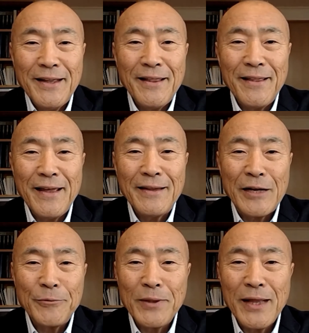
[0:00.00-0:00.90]
and then
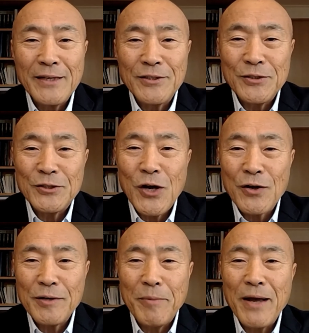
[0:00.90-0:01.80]
I would like to
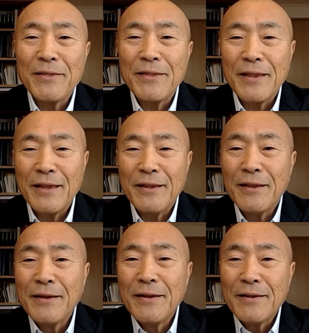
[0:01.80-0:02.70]
talk about the
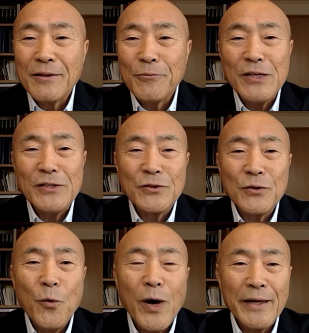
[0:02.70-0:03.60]

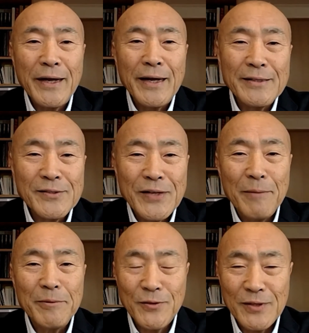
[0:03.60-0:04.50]
reason why I
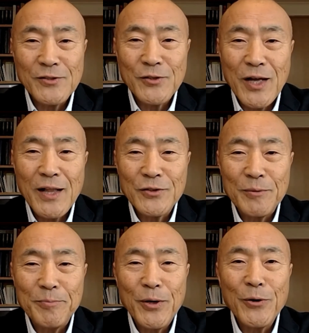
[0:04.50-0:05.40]
established this
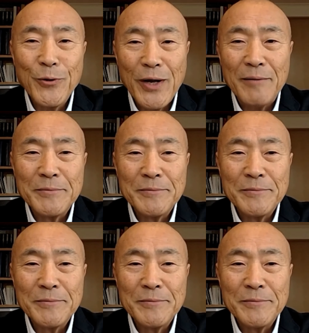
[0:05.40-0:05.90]
scholarship program.